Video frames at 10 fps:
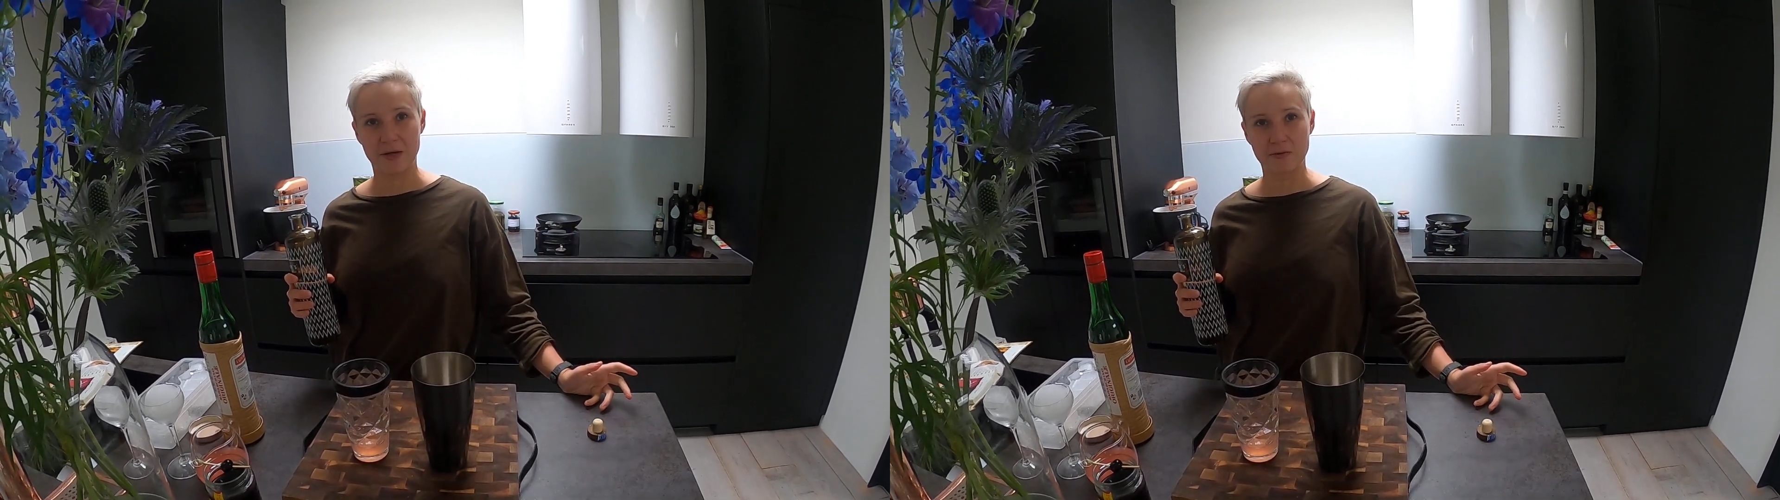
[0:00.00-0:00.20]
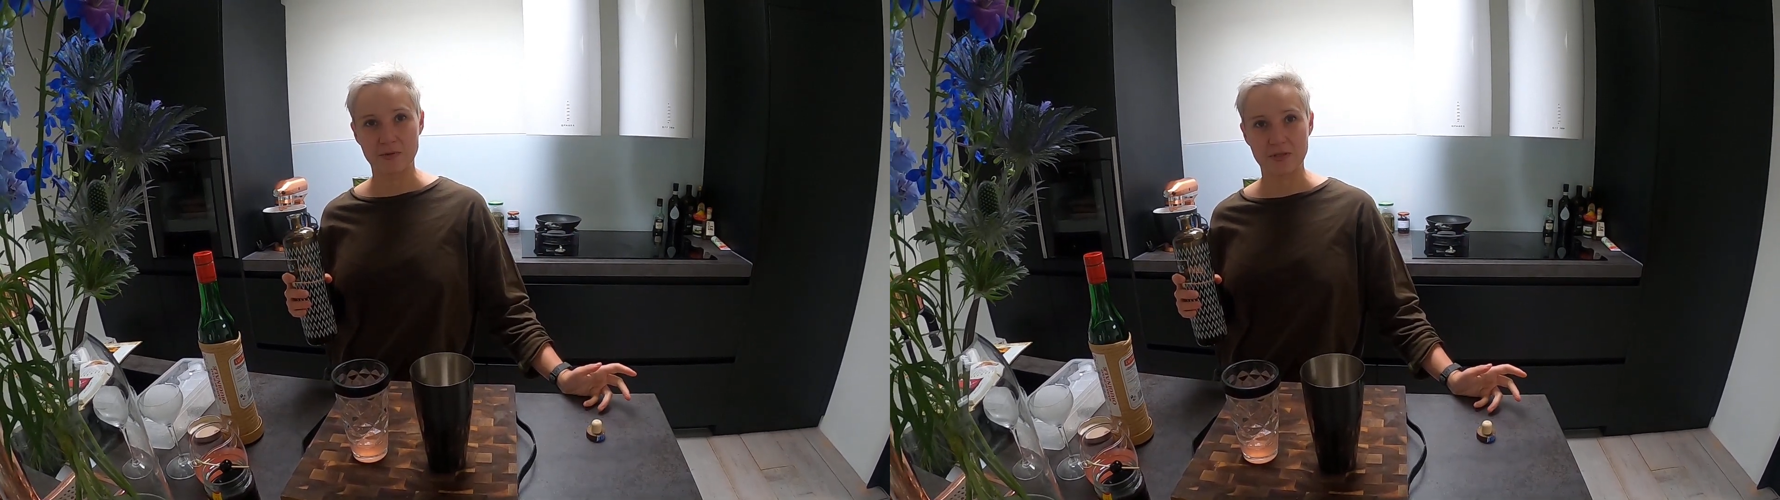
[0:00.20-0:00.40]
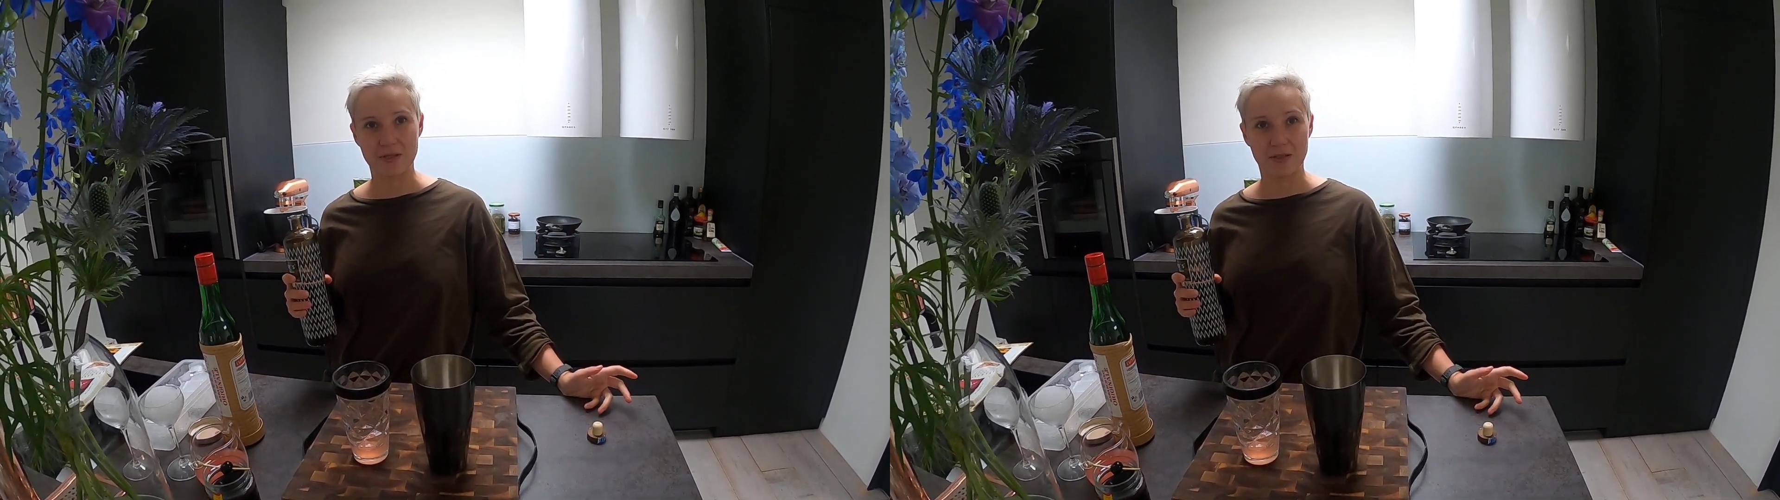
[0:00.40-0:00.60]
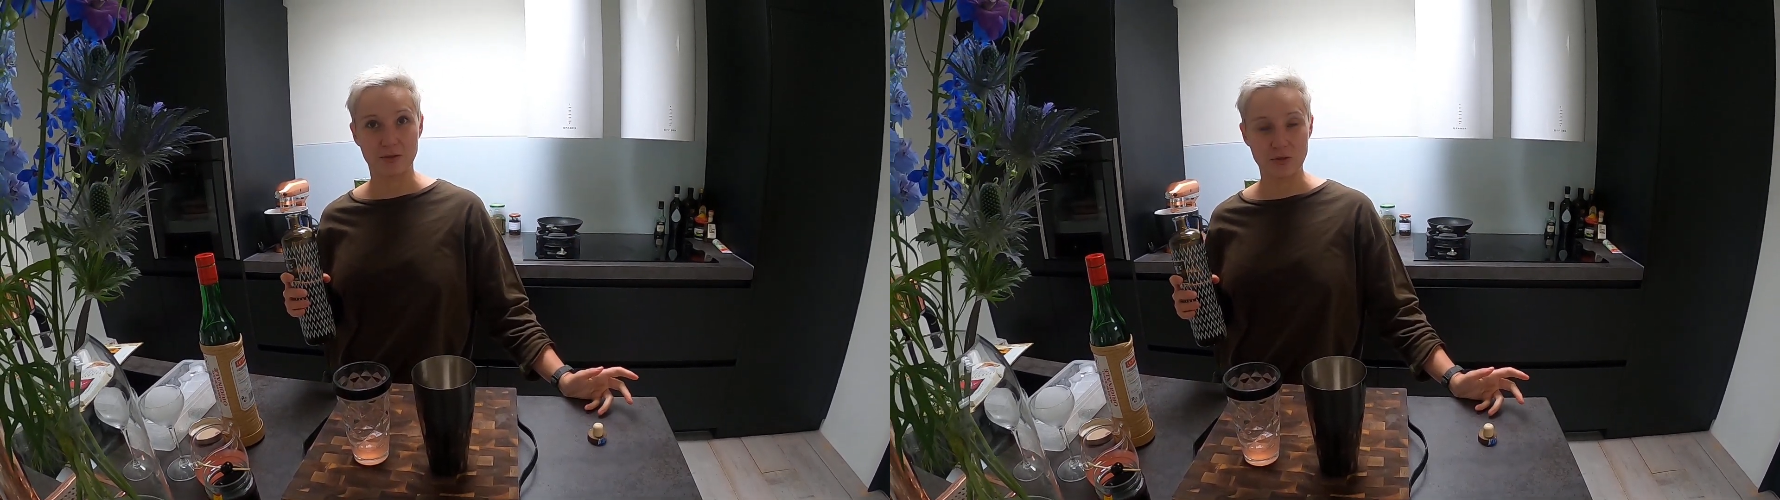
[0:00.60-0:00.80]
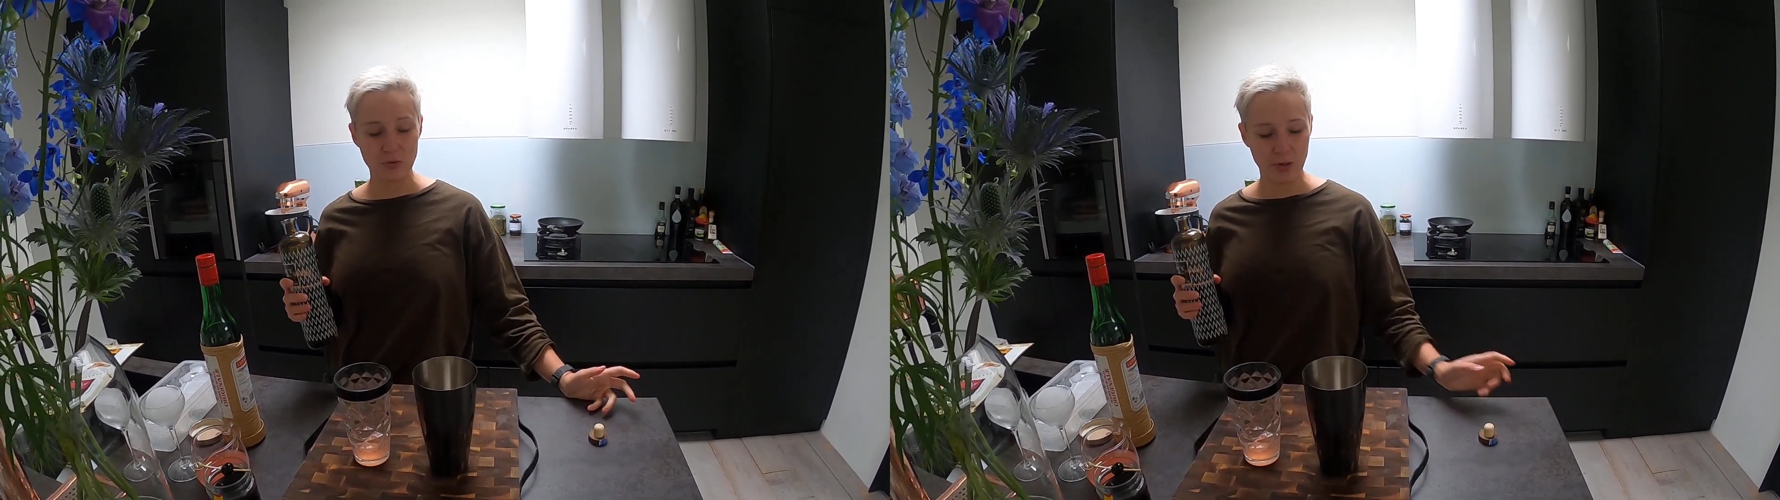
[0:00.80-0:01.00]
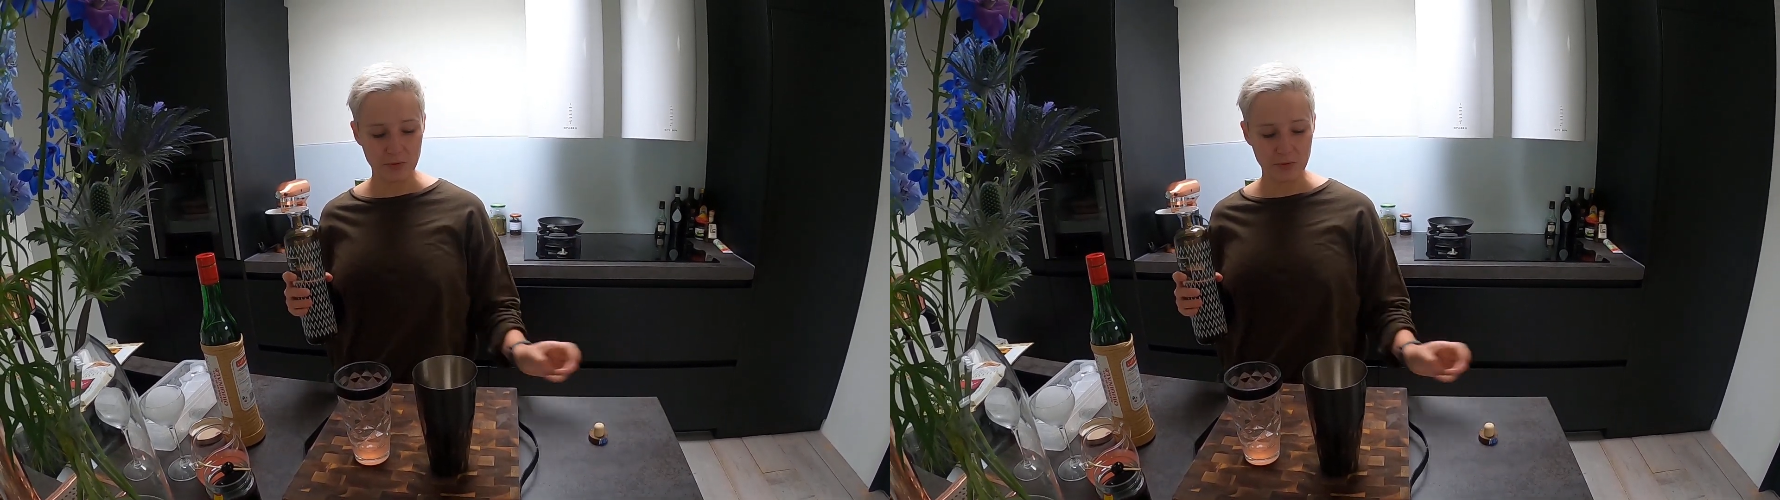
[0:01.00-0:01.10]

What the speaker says: ounce and 2